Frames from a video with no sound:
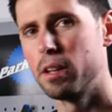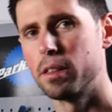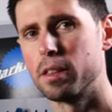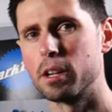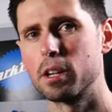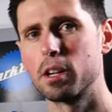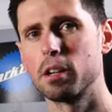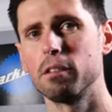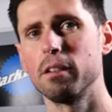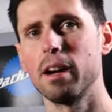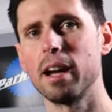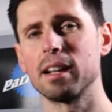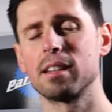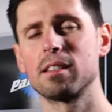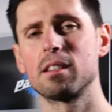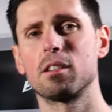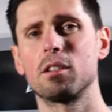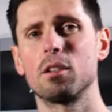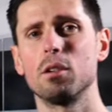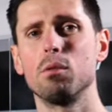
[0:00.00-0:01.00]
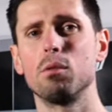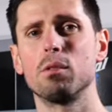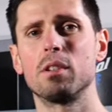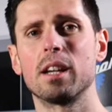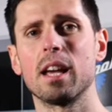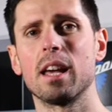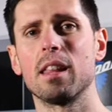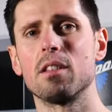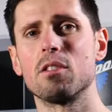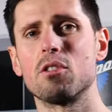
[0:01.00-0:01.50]
the correct tool
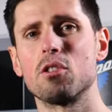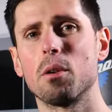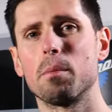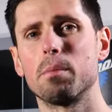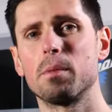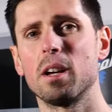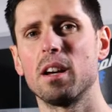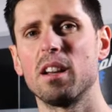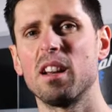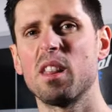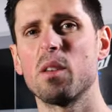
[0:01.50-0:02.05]
to get the job done.